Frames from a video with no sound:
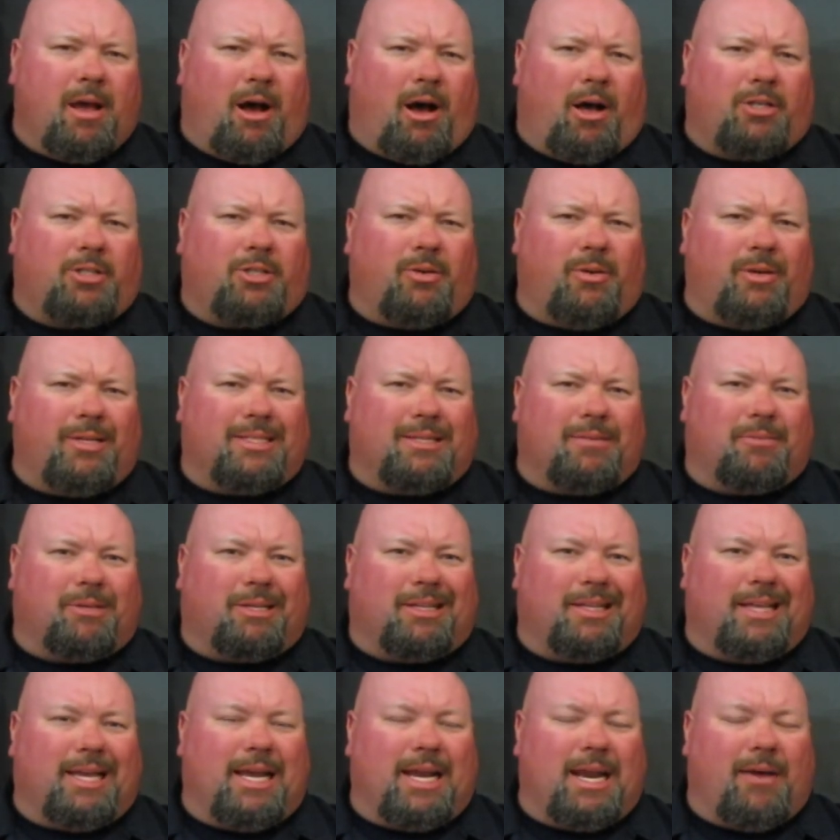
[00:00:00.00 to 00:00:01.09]
Also, in some
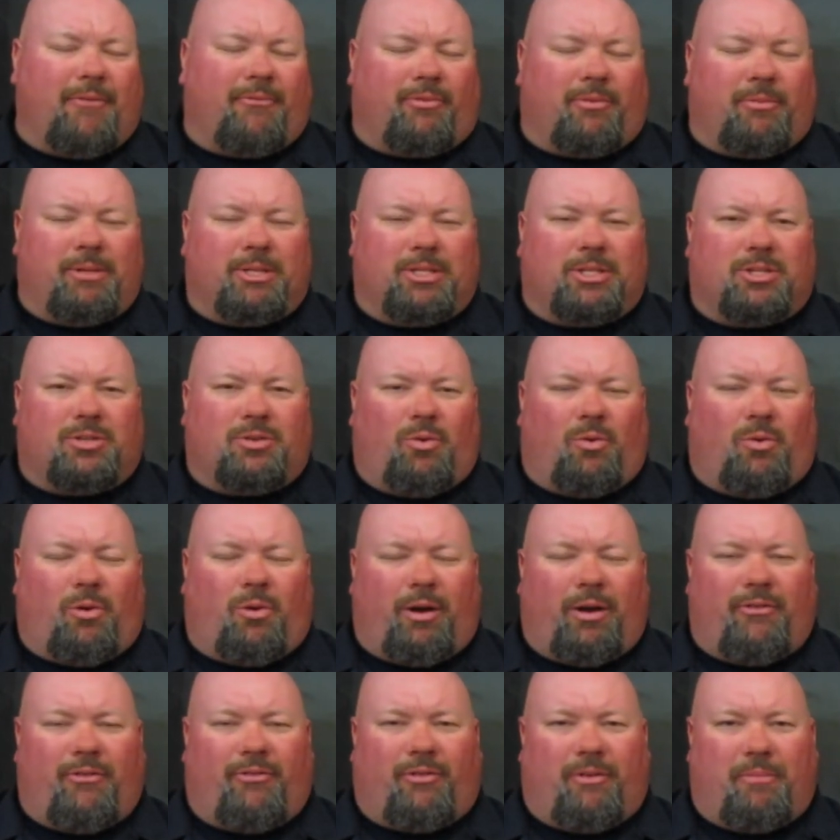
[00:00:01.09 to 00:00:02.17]
cleanup from a
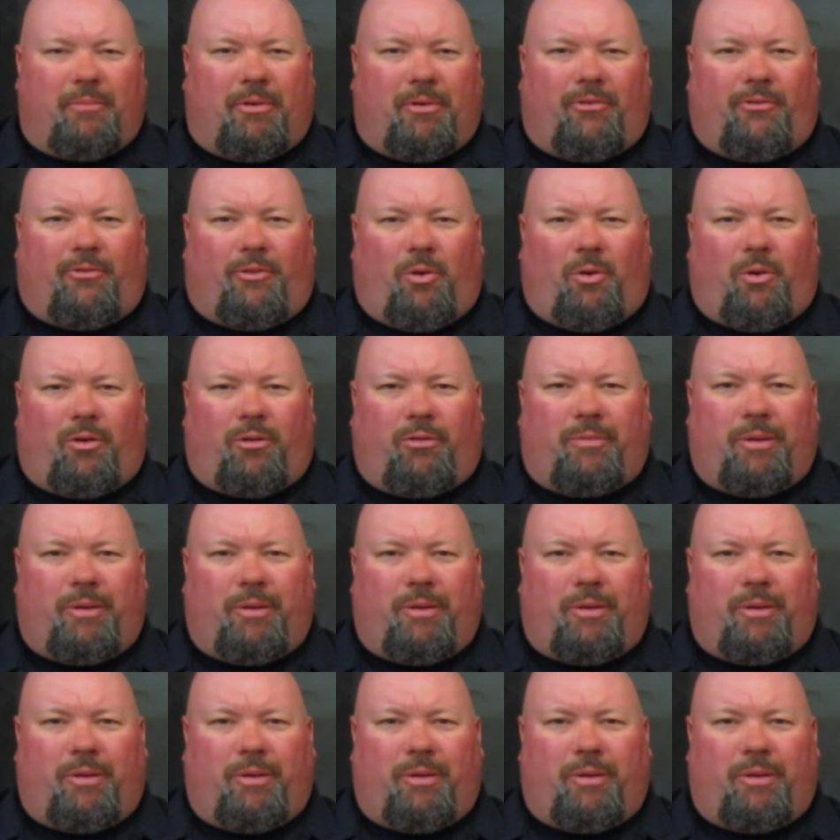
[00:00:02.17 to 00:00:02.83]
story from before,